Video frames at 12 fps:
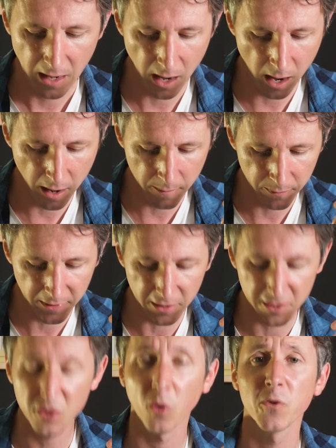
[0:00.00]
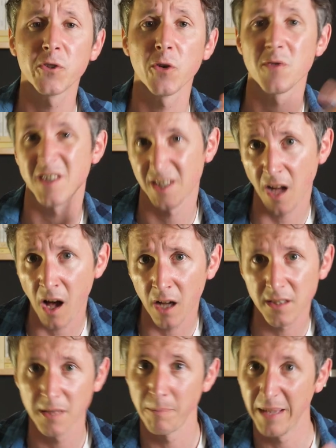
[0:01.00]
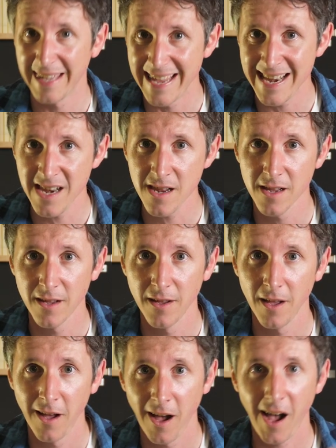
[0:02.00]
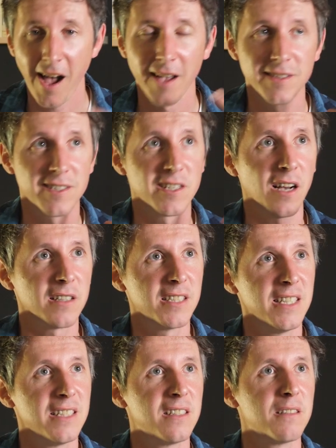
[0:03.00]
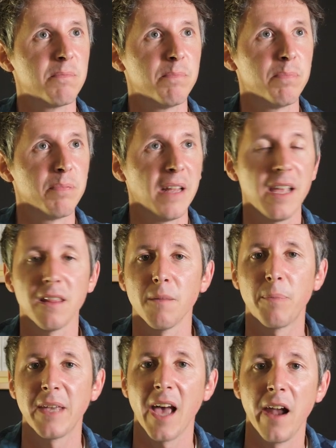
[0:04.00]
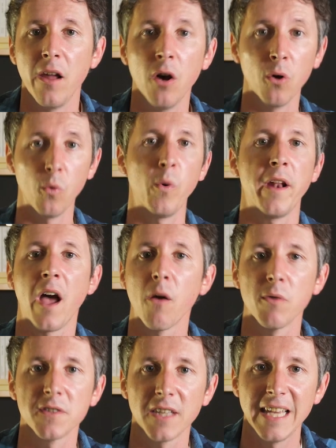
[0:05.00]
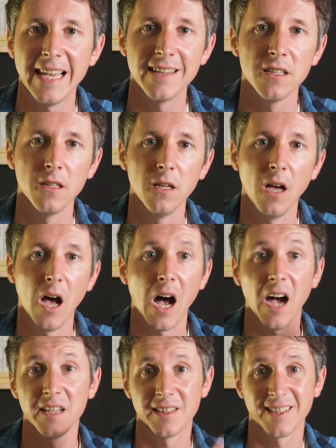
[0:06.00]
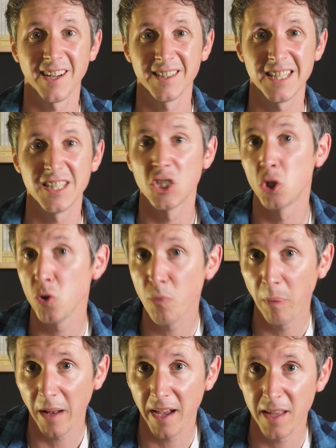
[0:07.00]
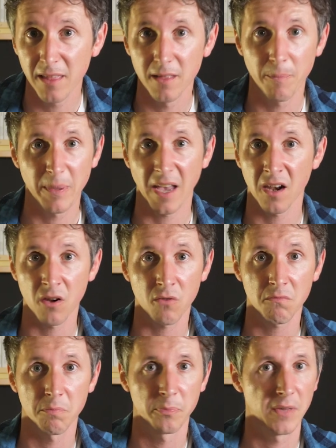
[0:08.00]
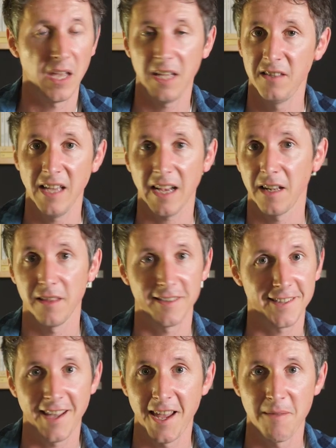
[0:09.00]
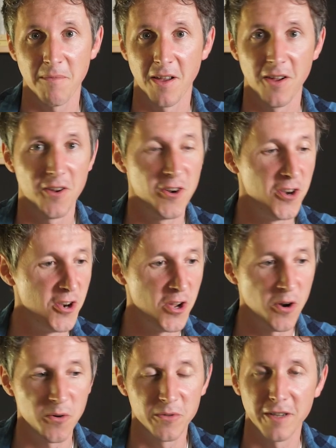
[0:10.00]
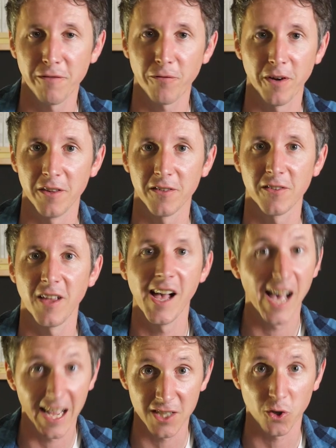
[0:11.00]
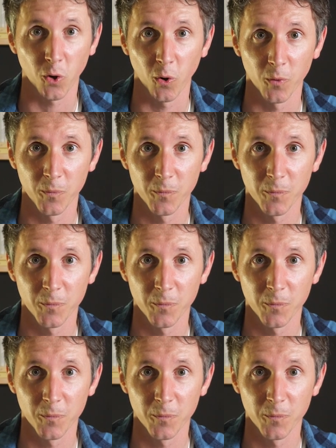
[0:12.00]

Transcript: There's also start and begin. I started playing the piano when I was a kid. I started to play the piano. Exactly the same. No difference at all.